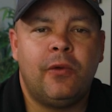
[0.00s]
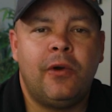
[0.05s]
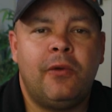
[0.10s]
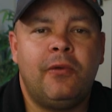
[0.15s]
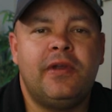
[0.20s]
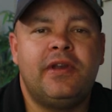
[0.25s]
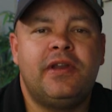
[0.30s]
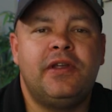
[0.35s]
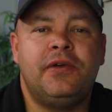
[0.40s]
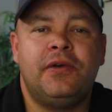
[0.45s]
What
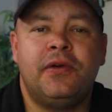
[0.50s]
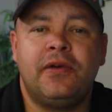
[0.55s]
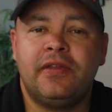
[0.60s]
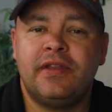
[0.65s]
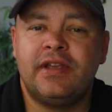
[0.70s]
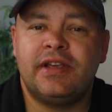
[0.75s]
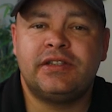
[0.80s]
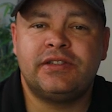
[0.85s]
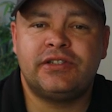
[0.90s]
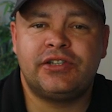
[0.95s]
we do on
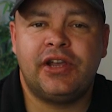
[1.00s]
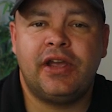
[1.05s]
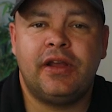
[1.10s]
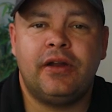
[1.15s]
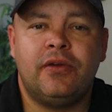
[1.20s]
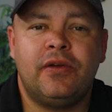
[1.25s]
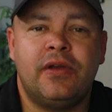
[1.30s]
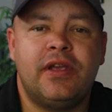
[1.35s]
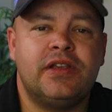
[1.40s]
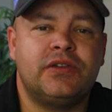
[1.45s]
this
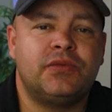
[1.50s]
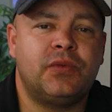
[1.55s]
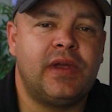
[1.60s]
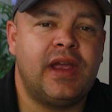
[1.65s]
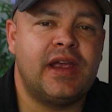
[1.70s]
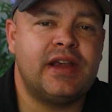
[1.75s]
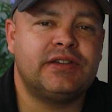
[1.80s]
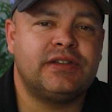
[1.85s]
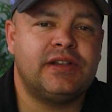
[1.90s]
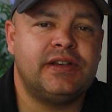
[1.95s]
channel is
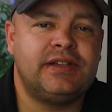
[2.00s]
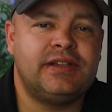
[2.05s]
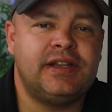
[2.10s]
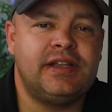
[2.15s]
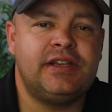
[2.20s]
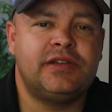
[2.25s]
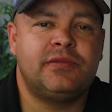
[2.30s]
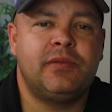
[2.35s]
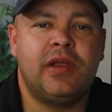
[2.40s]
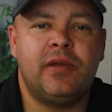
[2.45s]
we actually
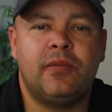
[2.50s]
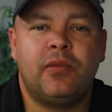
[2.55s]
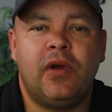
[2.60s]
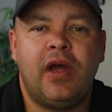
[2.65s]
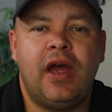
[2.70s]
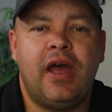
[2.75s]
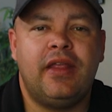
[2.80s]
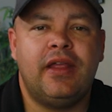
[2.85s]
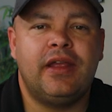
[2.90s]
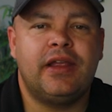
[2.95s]
teach people
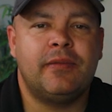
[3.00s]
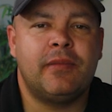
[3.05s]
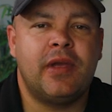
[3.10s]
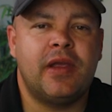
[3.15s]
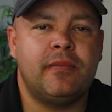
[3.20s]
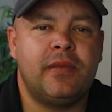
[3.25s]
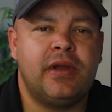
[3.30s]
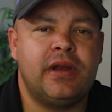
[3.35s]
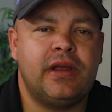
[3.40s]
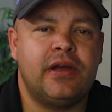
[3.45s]
how they can
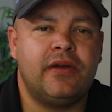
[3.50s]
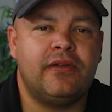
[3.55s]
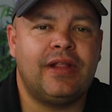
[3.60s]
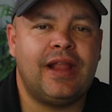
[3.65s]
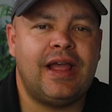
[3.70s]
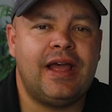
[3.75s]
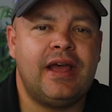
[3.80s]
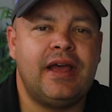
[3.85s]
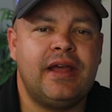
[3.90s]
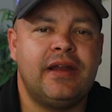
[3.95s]
make money
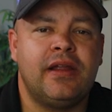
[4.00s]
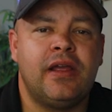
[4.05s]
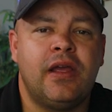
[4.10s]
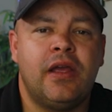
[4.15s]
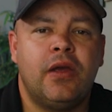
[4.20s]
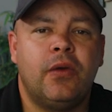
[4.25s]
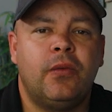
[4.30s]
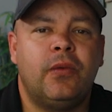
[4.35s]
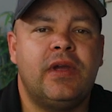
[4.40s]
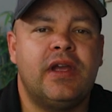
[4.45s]
online.
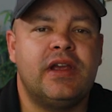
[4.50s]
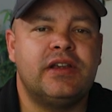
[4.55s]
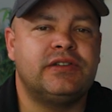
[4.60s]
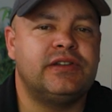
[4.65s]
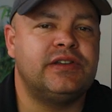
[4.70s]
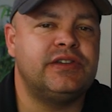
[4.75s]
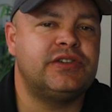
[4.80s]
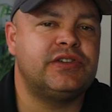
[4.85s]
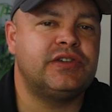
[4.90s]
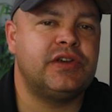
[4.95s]
We
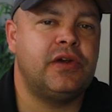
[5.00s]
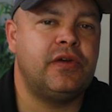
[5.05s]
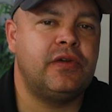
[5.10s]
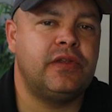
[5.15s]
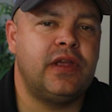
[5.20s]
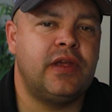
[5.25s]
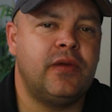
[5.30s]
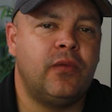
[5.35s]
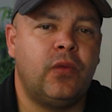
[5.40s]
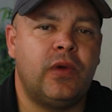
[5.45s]
actually show
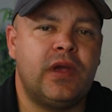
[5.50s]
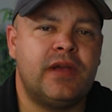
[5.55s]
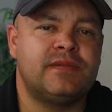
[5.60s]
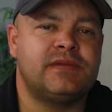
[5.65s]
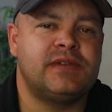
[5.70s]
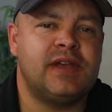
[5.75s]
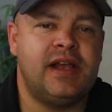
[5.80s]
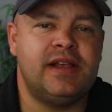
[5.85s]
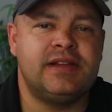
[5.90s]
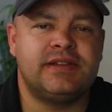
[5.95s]
them
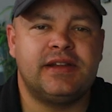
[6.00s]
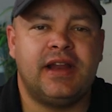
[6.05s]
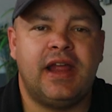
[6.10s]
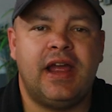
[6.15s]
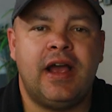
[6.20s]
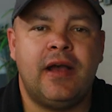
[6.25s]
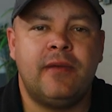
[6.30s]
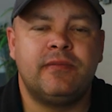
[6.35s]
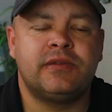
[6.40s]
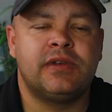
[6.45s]
websites and
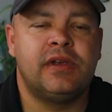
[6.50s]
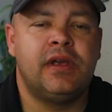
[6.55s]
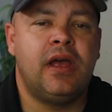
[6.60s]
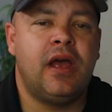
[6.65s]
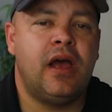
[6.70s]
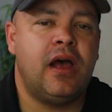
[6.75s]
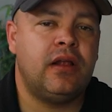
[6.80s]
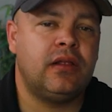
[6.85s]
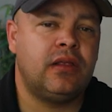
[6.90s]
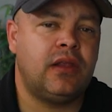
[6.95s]

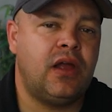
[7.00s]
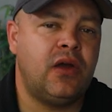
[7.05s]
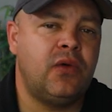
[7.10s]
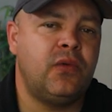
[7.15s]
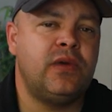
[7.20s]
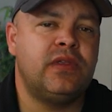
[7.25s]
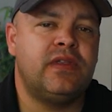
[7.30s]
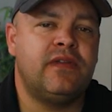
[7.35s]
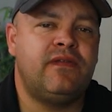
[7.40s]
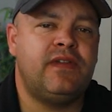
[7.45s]
apps,
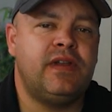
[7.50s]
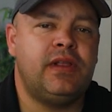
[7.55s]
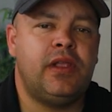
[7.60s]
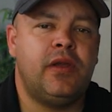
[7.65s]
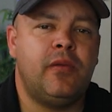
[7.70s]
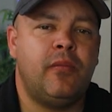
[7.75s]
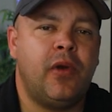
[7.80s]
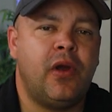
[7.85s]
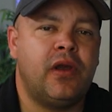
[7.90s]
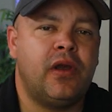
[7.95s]
along with
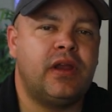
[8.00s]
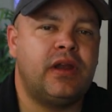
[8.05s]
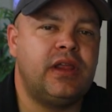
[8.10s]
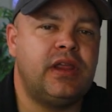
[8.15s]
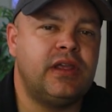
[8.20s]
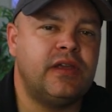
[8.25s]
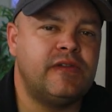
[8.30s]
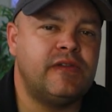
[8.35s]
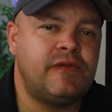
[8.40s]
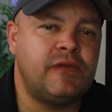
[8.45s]
affiliate
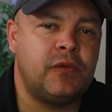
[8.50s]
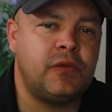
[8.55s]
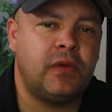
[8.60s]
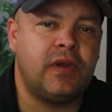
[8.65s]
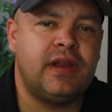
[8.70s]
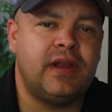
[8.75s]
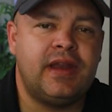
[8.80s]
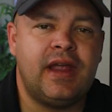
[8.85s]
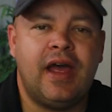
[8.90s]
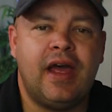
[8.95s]
marketing if you
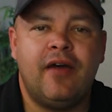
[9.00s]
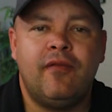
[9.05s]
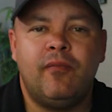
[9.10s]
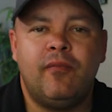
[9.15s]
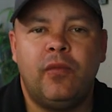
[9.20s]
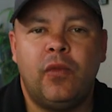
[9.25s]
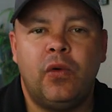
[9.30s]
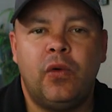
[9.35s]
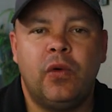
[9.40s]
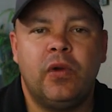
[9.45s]
want to dive
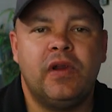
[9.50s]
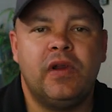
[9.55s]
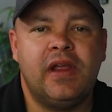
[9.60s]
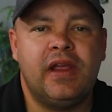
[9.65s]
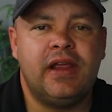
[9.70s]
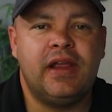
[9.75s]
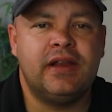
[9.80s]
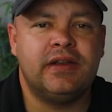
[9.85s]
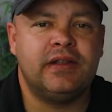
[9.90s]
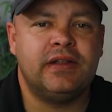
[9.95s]
more
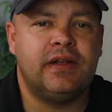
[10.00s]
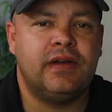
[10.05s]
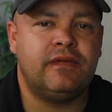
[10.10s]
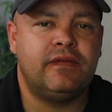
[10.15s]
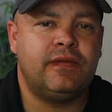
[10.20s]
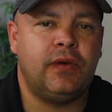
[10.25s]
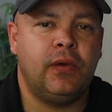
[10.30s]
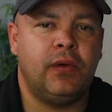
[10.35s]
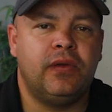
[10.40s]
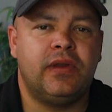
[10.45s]
into a
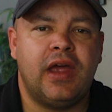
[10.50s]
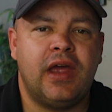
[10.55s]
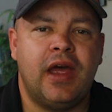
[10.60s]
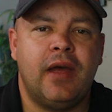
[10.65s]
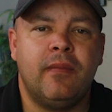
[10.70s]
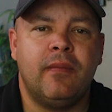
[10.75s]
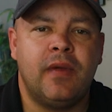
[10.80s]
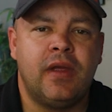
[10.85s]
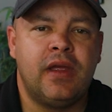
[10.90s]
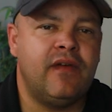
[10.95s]

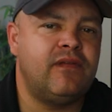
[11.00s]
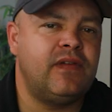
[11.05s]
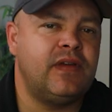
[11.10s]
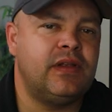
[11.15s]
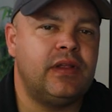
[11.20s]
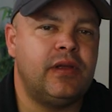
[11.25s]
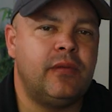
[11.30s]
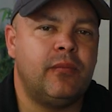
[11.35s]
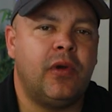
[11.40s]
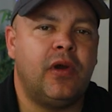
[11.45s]
full-time
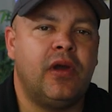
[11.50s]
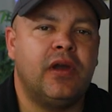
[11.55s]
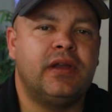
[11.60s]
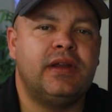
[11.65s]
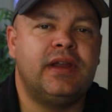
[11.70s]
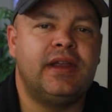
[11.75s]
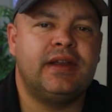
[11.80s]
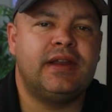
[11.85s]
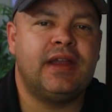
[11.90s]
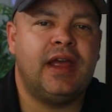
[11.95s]
affiliate
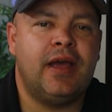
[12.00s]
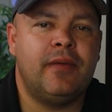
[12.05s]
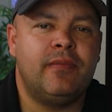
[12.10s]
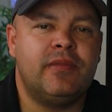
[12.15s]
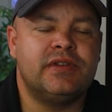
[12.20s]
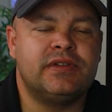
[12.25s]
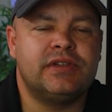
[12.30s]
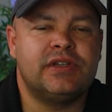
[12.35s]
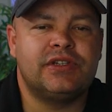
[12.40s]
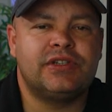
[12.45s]
marketing type
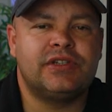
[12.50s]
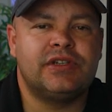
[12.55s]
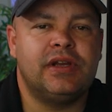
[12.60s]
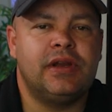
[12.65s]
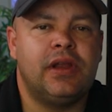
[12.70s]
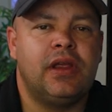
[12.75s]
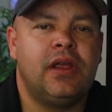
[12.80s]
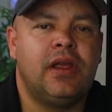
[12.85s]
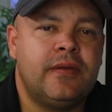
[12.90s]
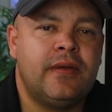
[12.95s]
position